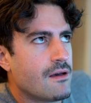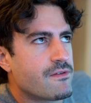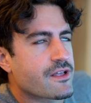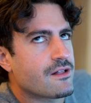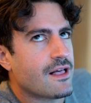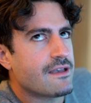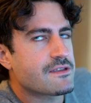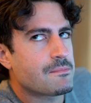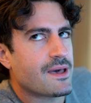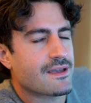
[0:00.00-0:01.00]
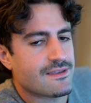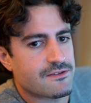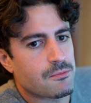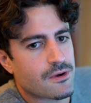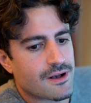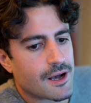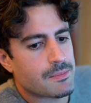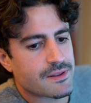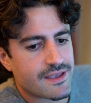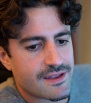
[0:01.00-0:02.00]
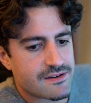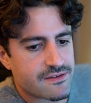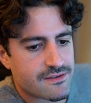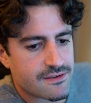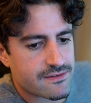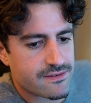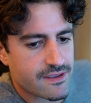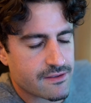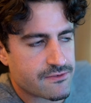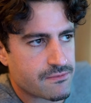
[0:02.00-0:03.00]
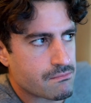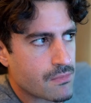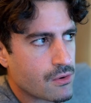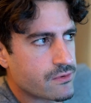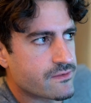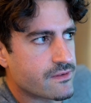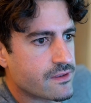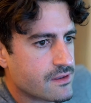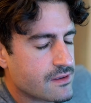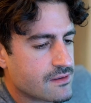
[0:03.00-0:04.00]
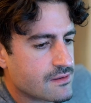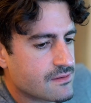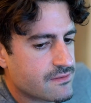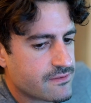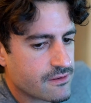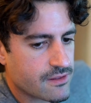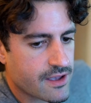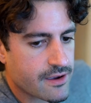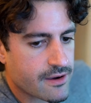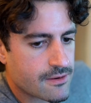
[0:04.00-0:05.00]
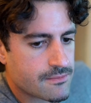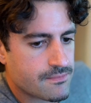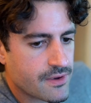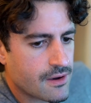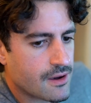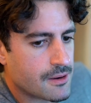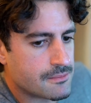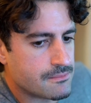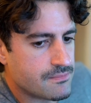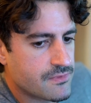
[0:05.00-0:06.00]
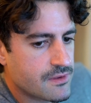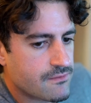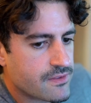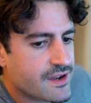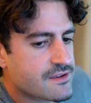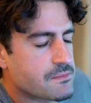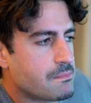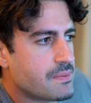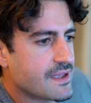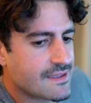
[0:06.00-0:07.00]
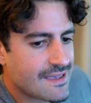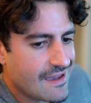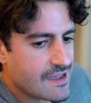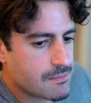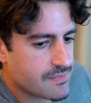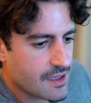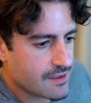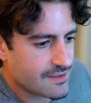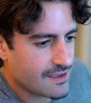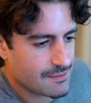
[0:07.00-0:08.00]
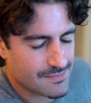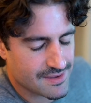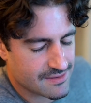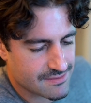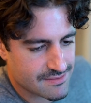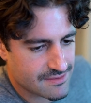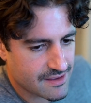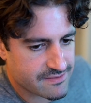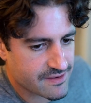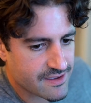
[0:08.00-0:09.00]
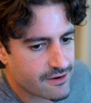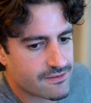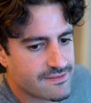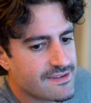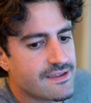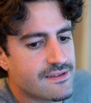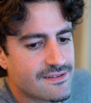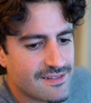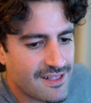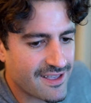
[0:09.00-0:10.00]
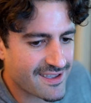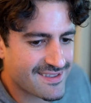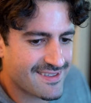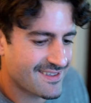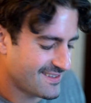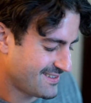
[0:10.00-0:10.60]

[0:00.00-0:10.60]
the classic pack, that's more complicated just because it's mostly still air. For the next big game, that's a guarantee. Like,